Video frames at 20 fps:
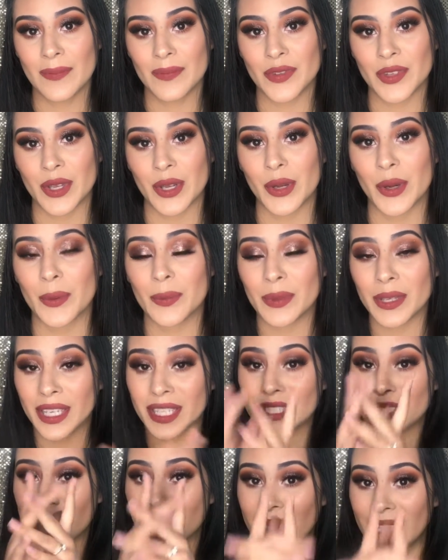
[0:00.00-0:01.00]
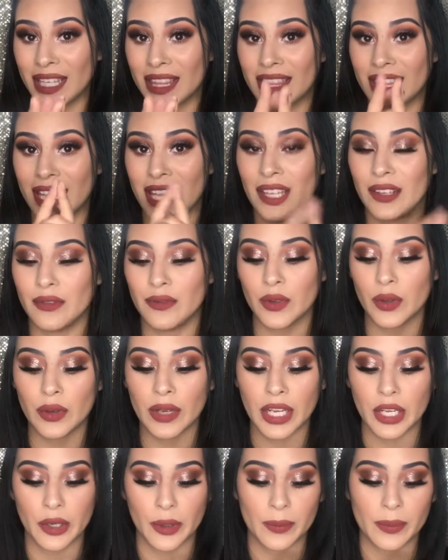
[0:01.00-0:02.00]
So I hope you guys are being thankful.
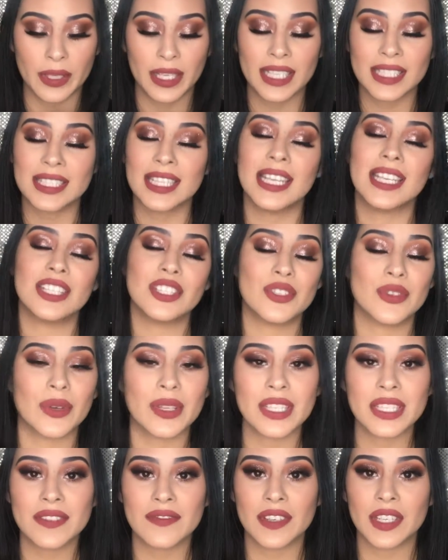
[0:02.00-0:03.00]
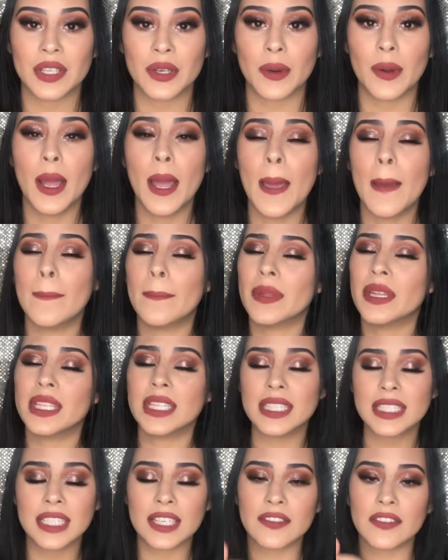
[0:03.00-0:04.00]
I hope you guys enjoy this video.
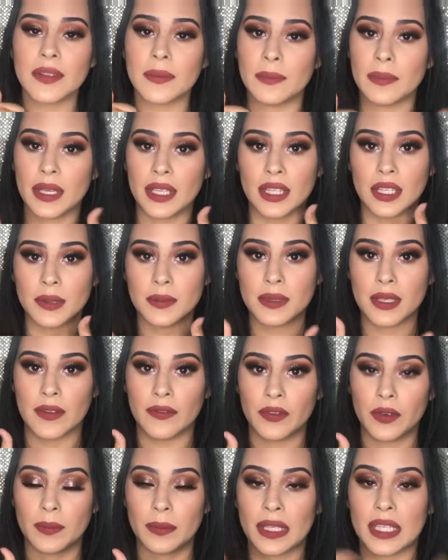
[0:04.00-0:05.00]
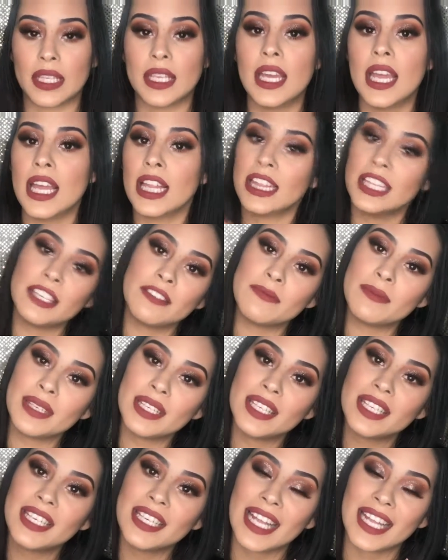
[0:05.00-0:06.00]
Please give it a big thumbs up for me. Leave
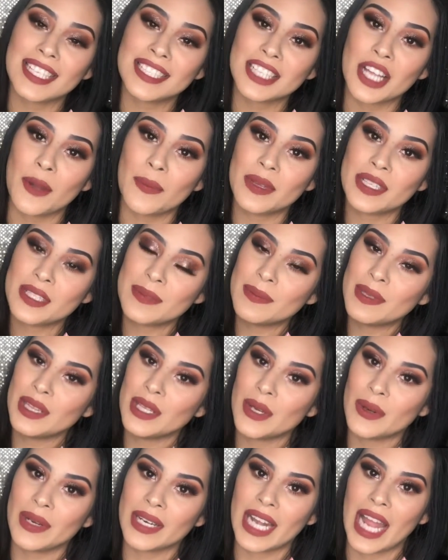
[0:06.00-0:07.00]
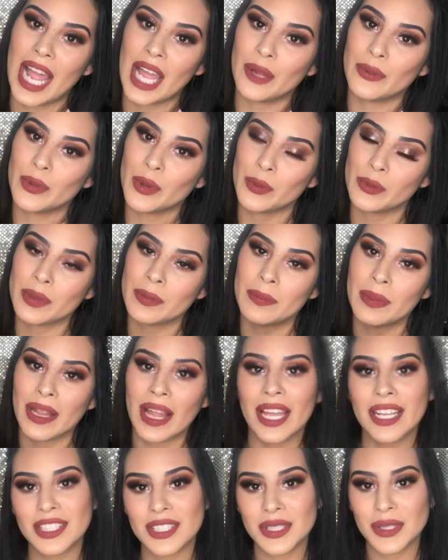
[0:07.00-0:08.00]
me nice comments below and I will
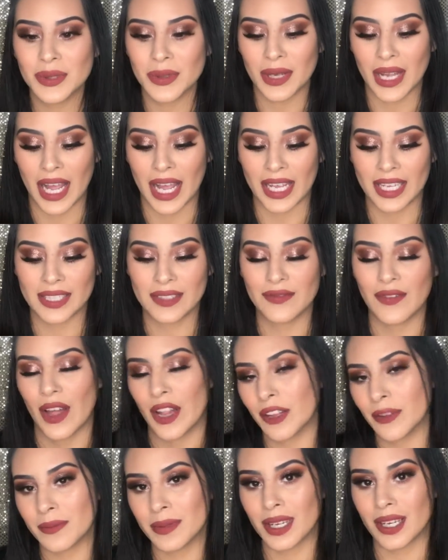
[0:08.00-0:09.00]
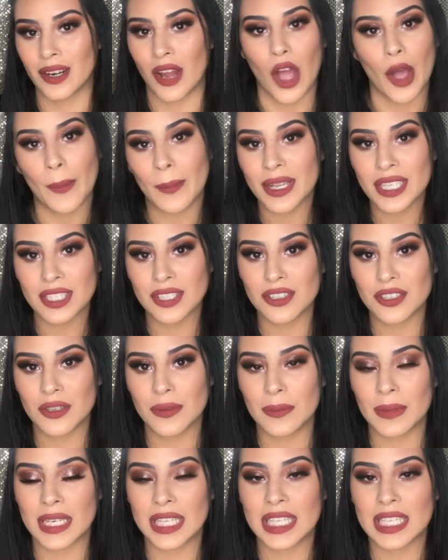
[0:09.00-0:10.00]
reply to you guys. Follow me on all my
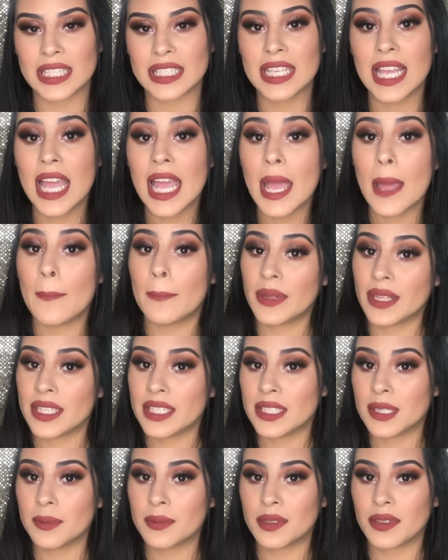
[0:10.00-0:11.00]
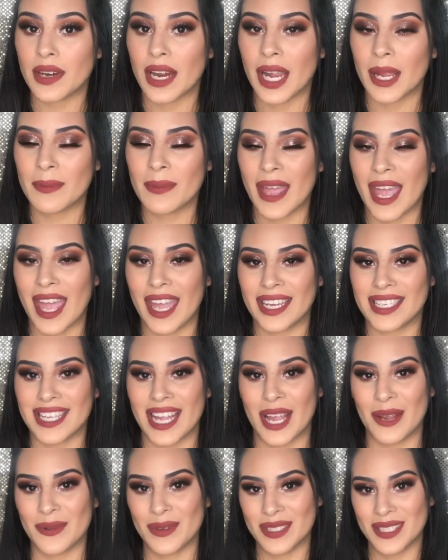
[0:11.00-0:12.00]
social medias. Please subscribe and
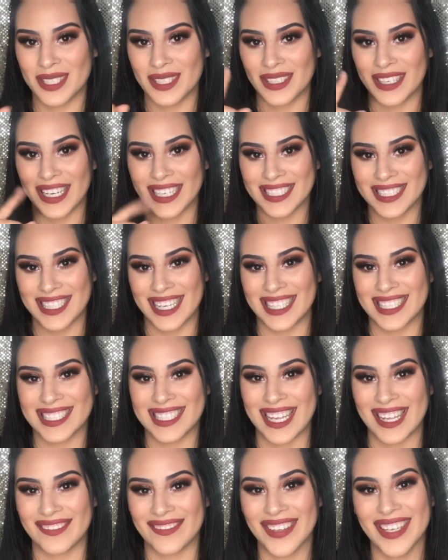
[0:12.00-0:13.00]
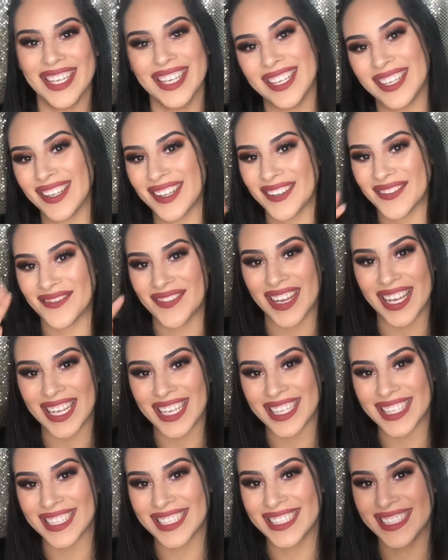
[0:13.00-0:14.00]
I will see you guys next time.
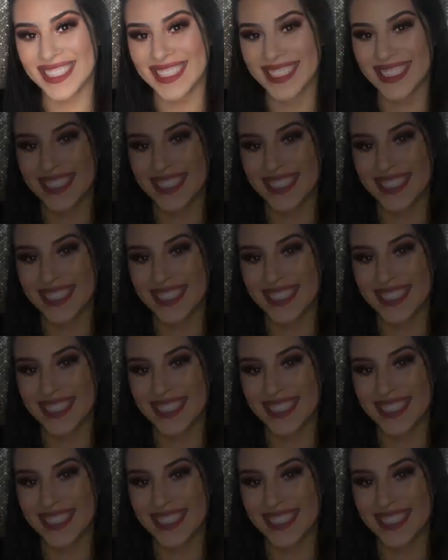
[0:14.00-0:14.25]
Bye.